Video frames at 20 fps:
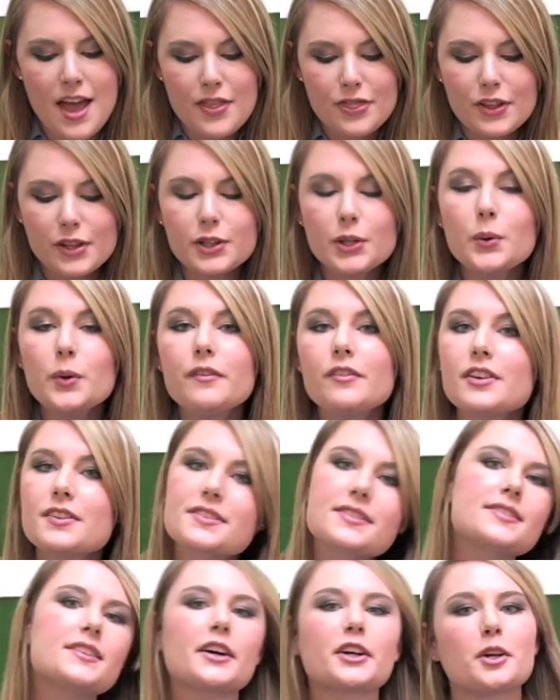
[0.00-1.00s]
The Louisville
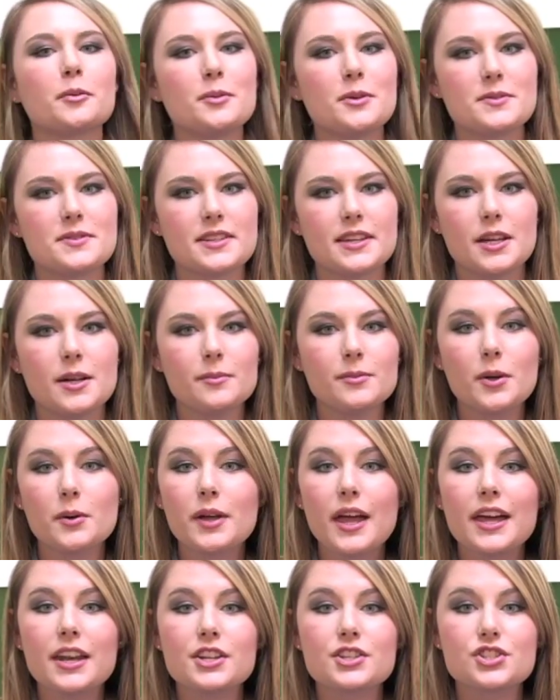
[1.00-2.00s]
Slugger Museum,
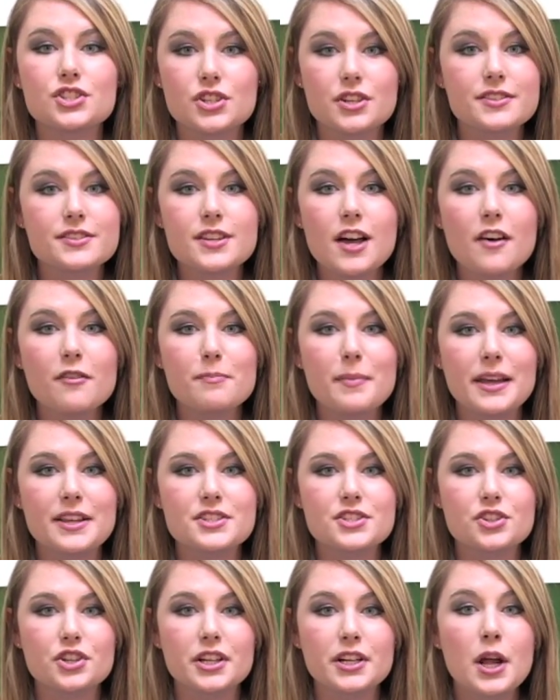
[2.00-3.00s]
located just off Main
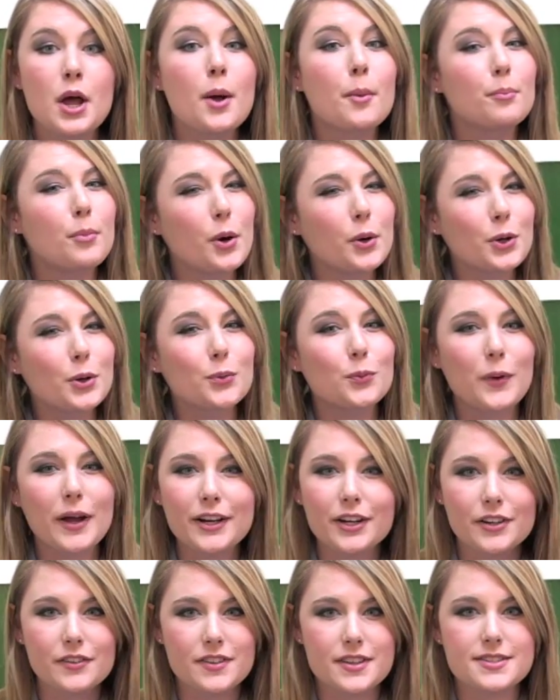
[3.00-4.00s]
Street, broke a
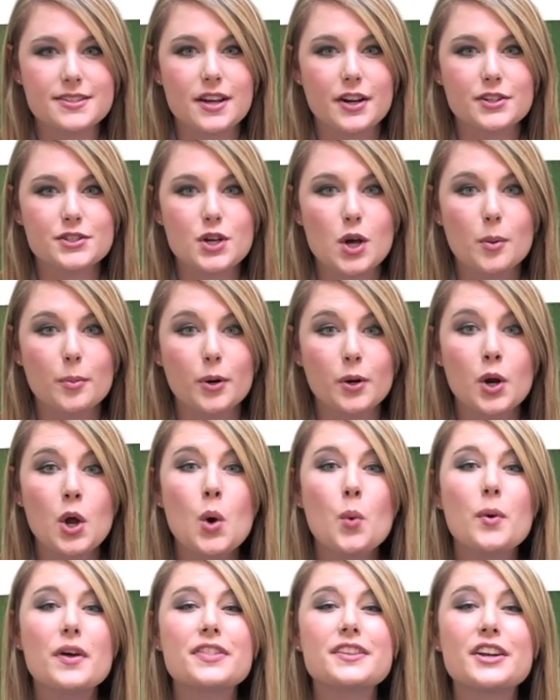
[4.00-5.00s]
record this October
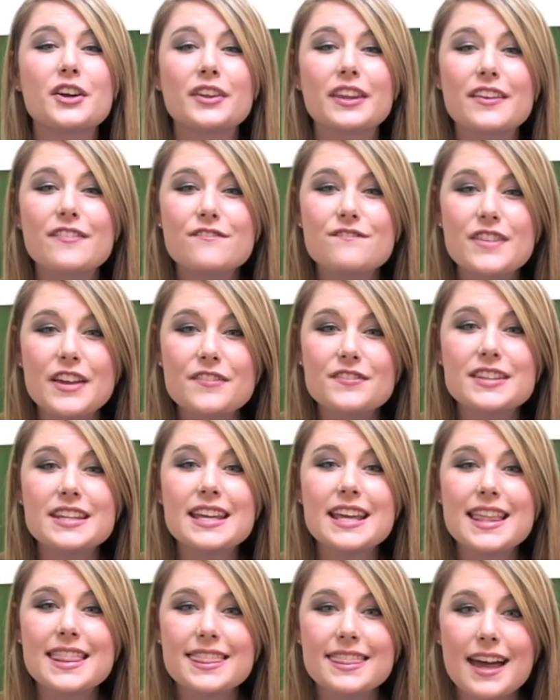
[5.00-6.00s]
with nearly
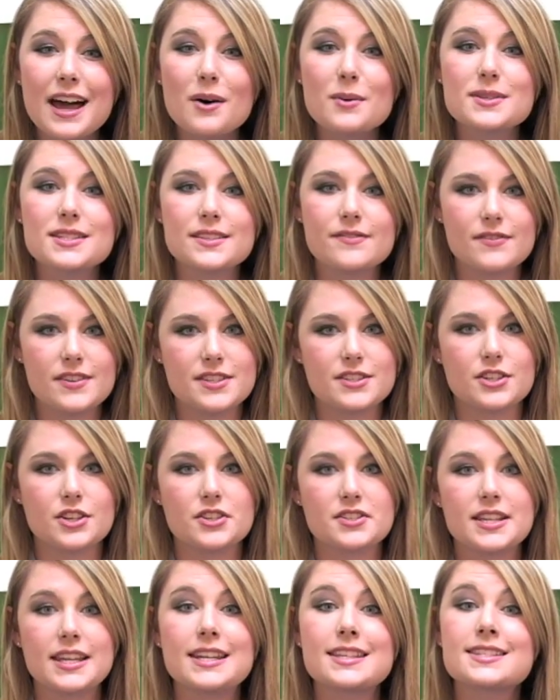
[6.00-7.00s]
50,000
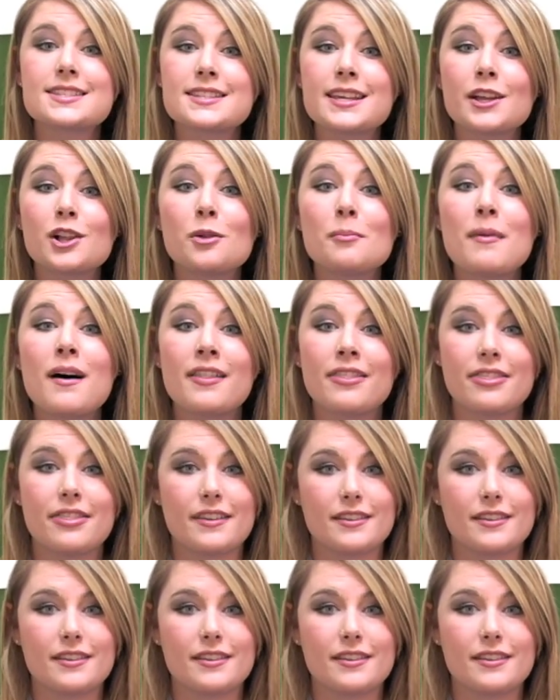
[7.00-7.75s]
visitors in a single month.